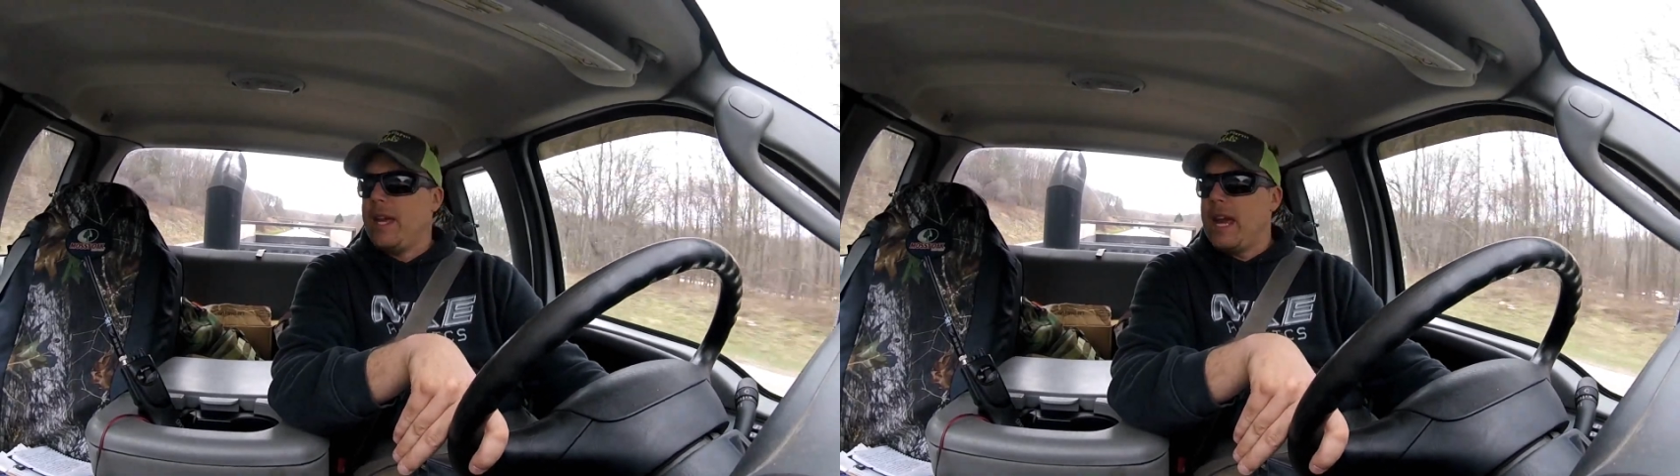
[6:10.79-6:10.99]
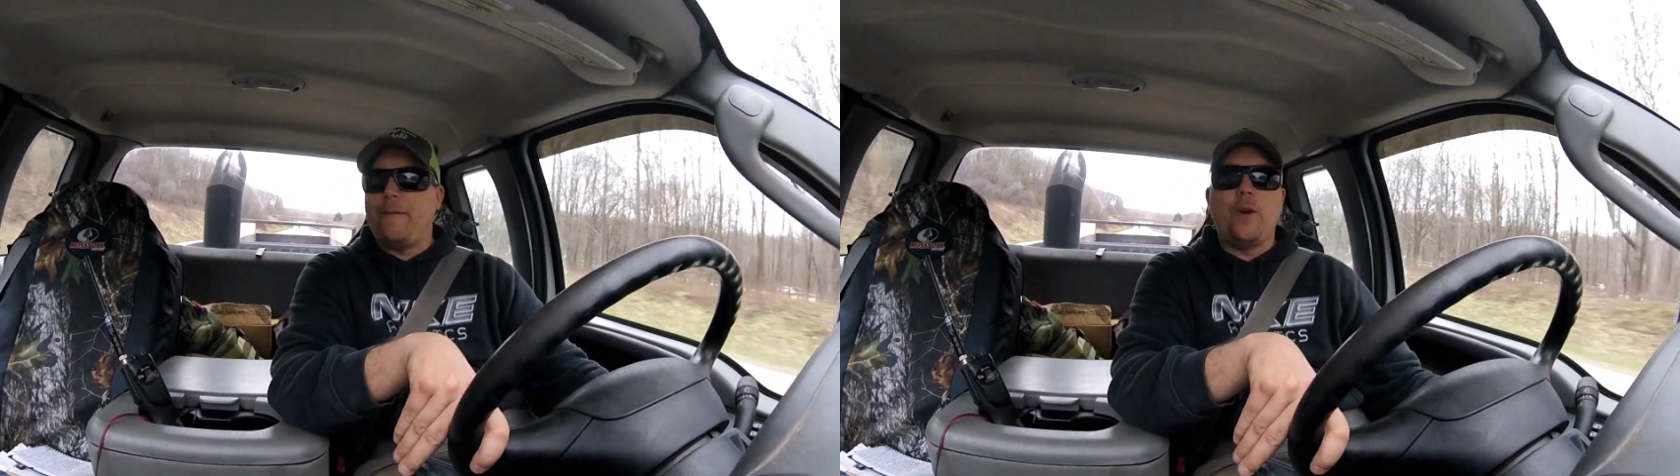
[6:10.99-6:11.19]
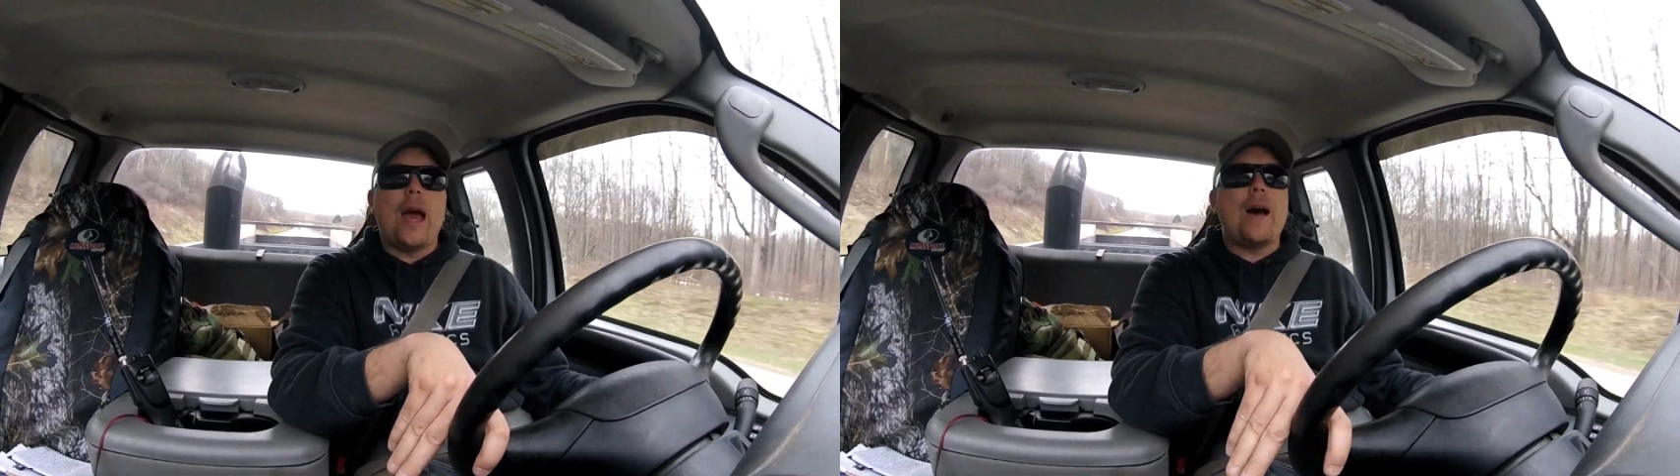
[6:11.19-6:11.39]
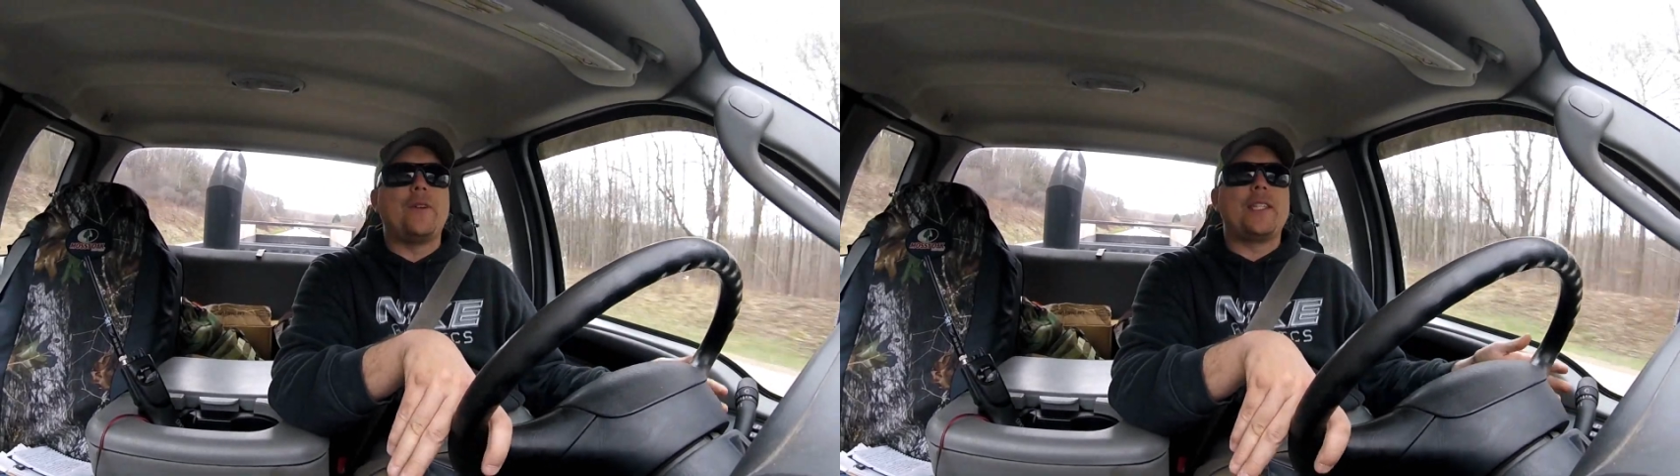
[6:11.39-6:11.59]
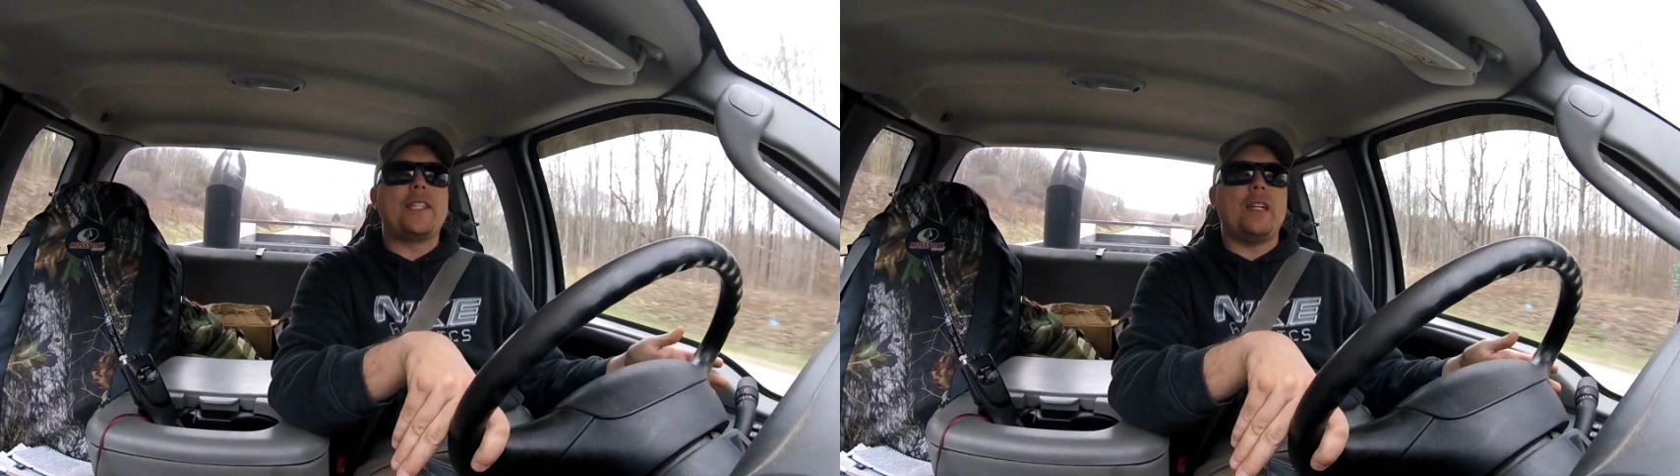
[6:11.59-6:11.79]
If you have
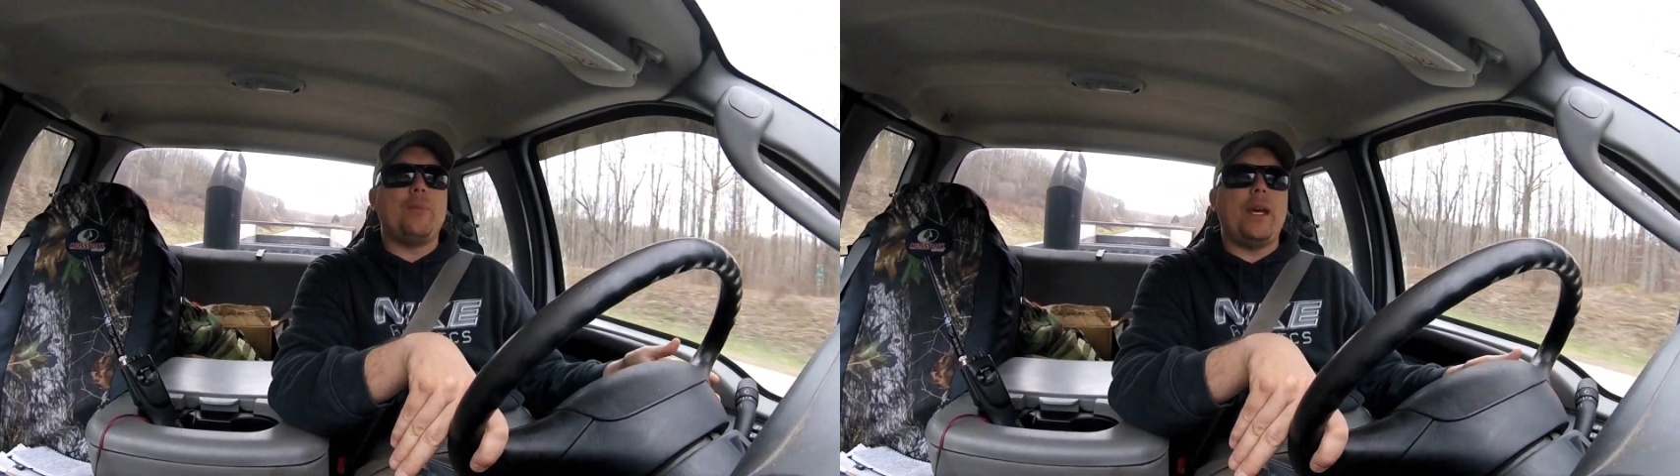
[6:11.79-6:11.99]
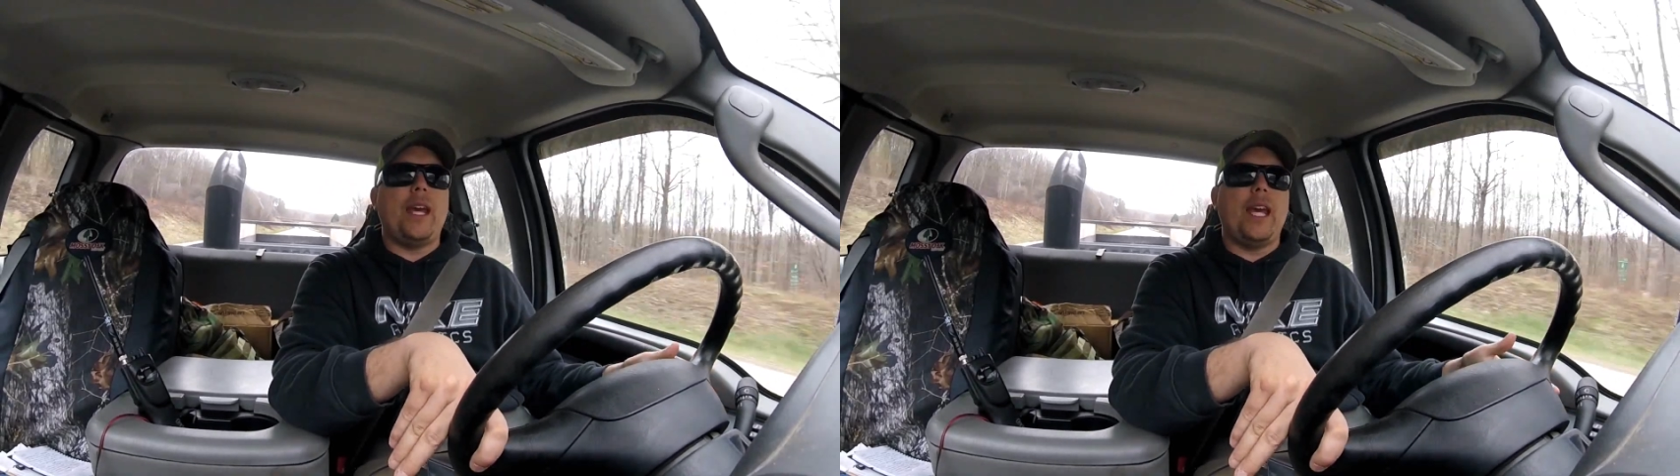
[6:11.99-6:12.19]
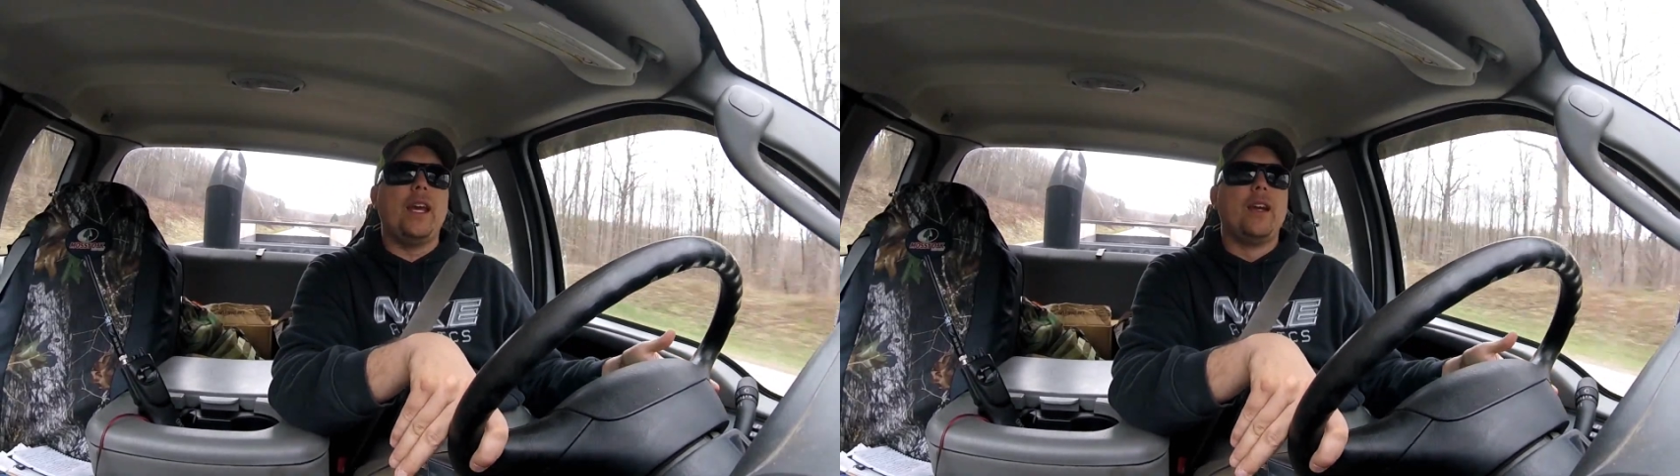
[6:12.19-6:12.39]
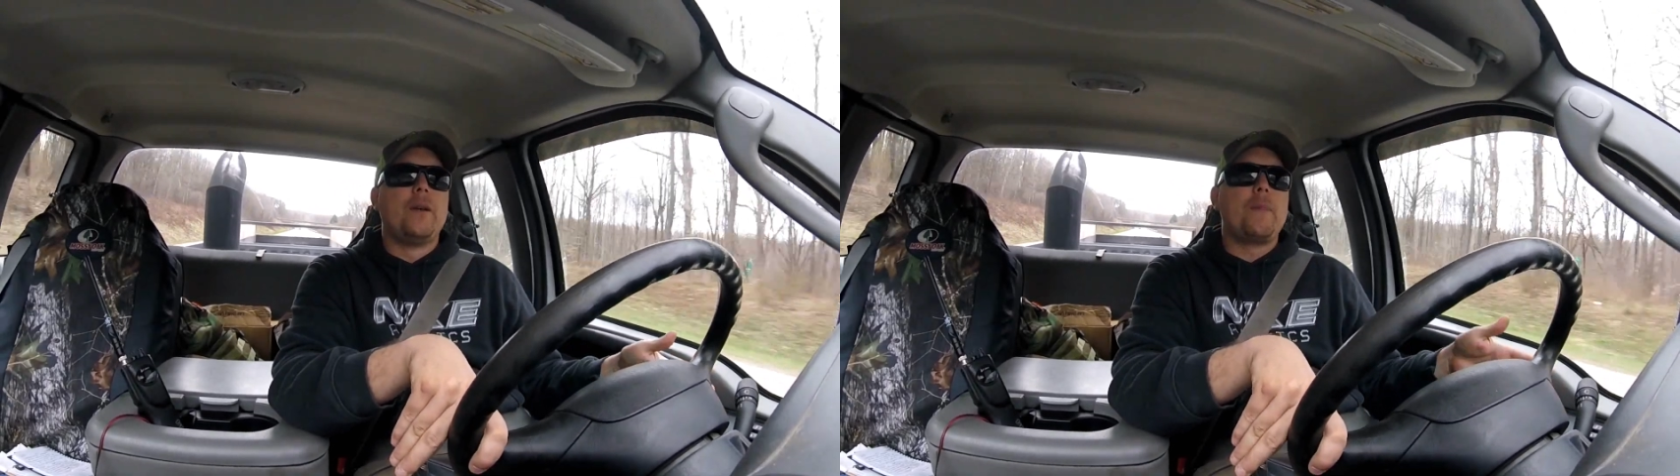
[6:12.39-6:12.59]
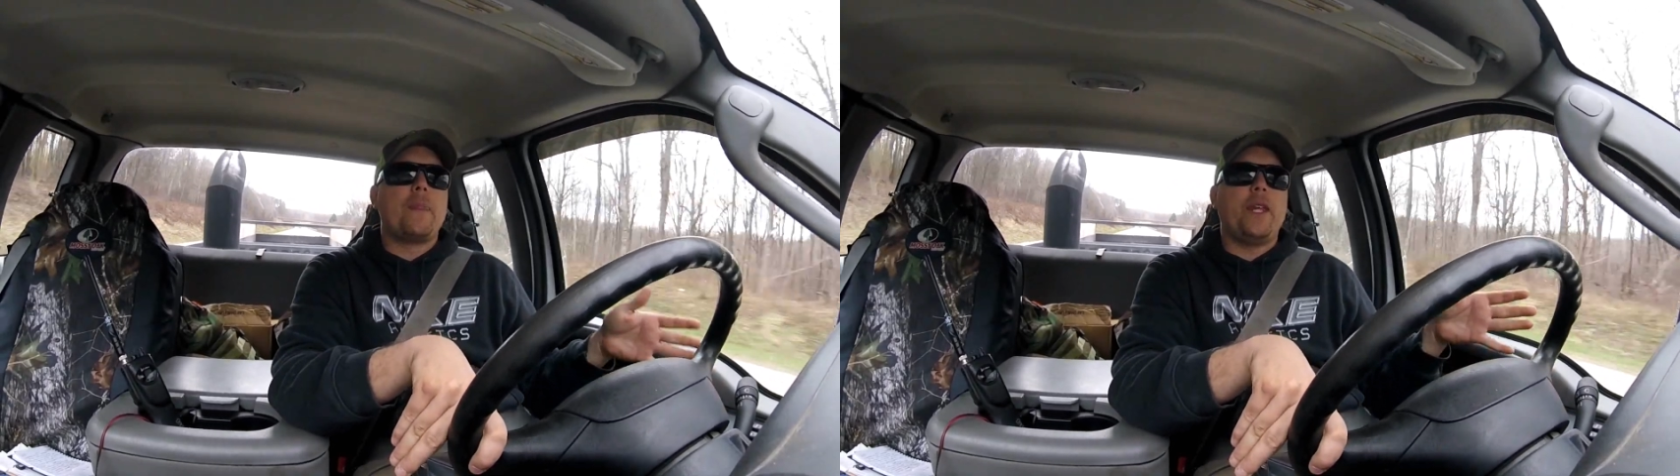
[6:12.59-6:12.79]
a
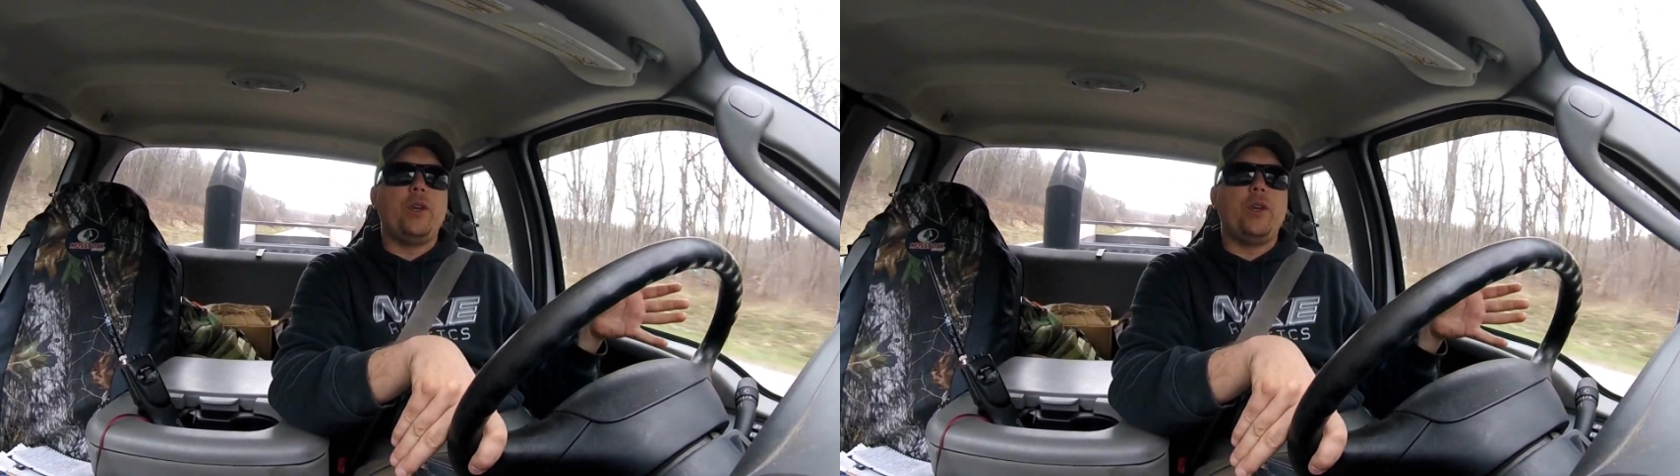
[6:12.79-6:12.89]
CB,